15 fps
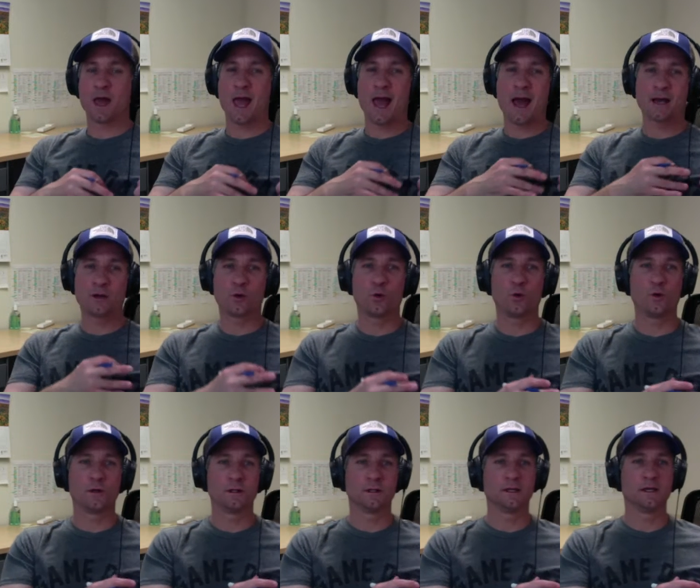
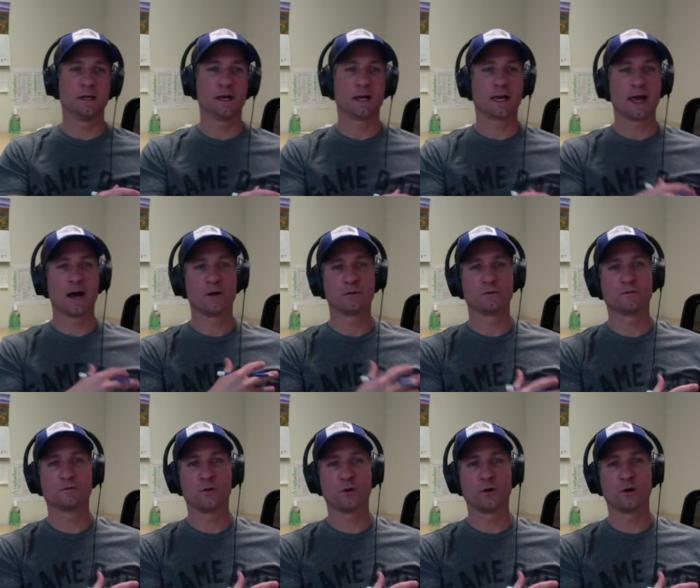adequately account
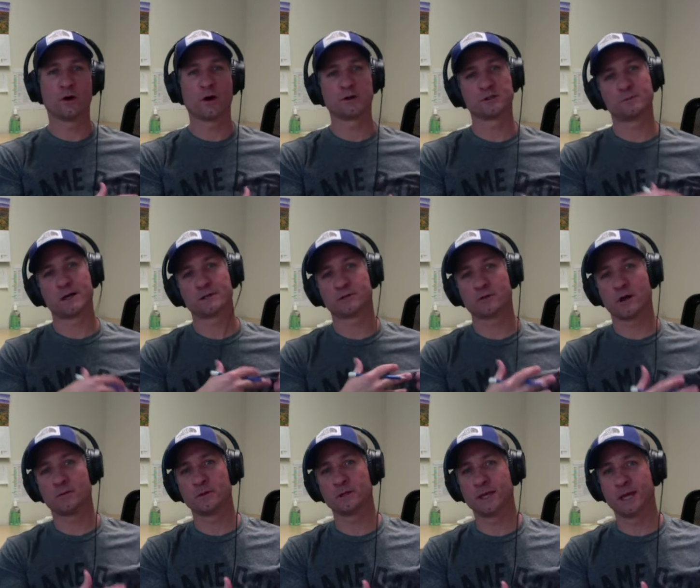for our special
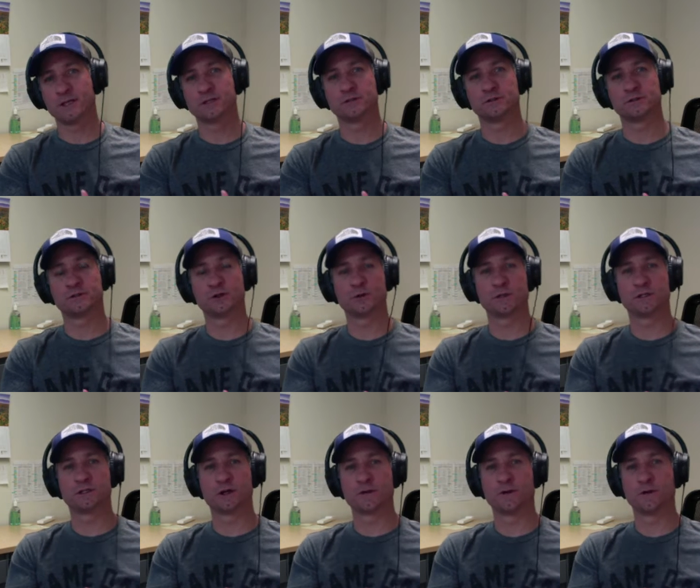obligations to
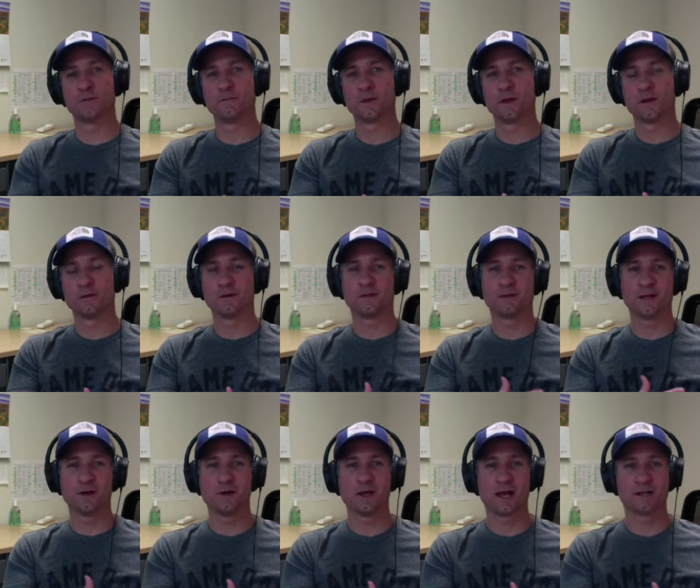each other. The
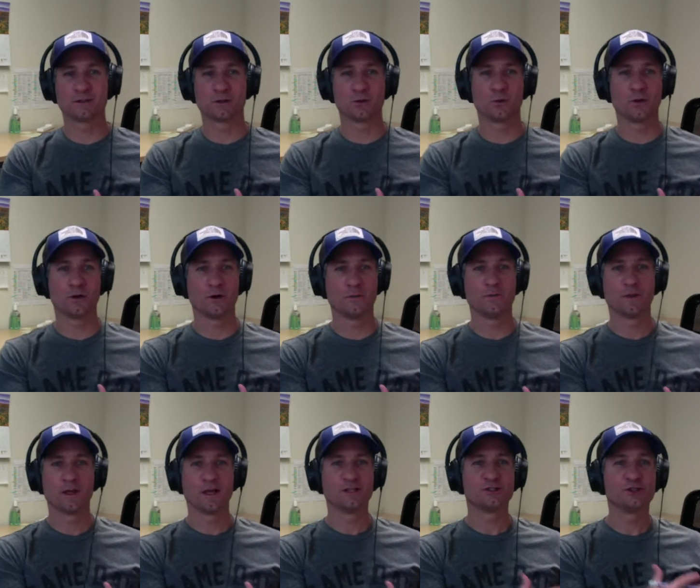theory, as it were,
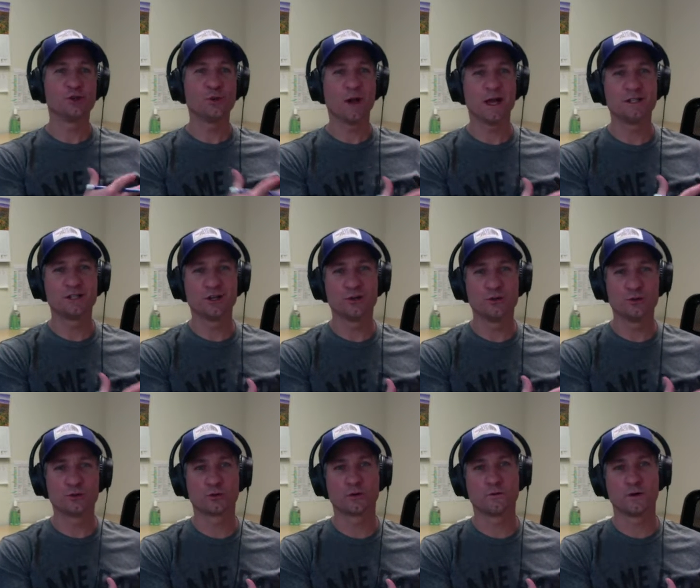is too agent
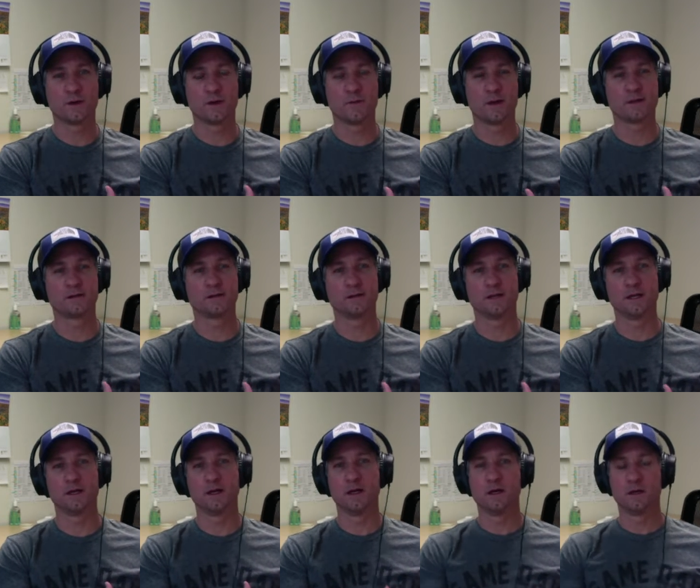neutral
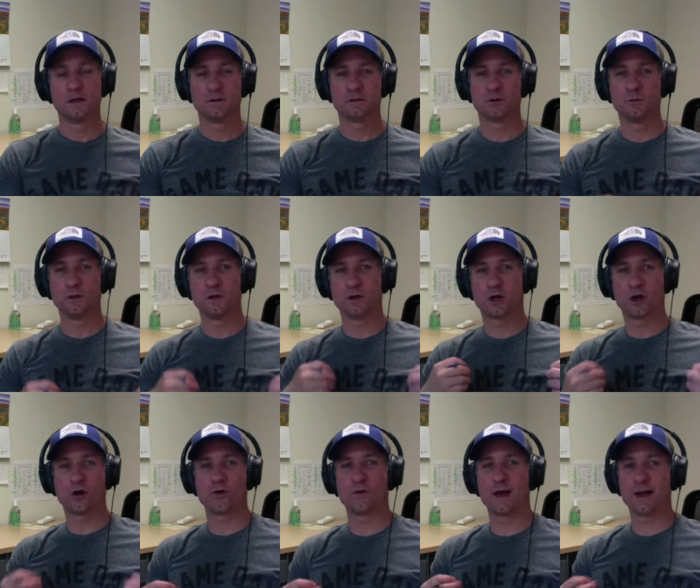fundamentally to be the
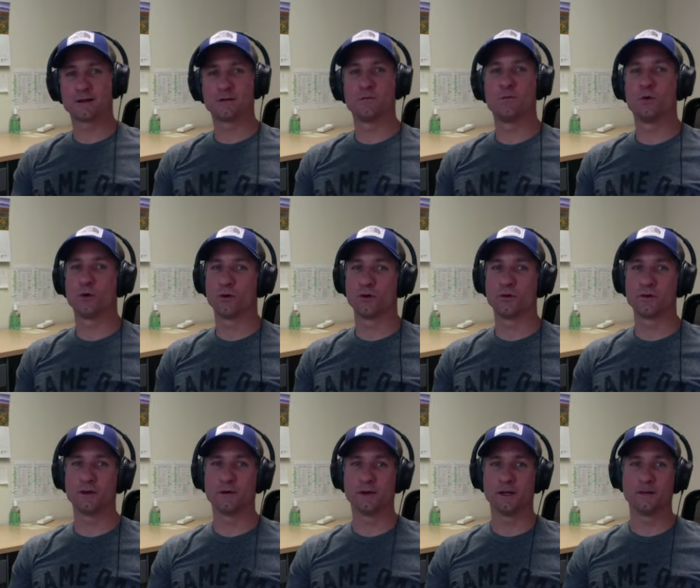correct moral
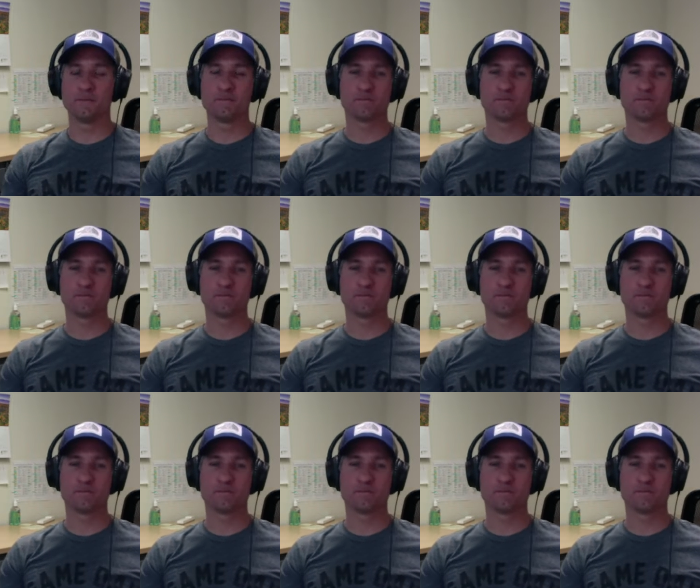theory.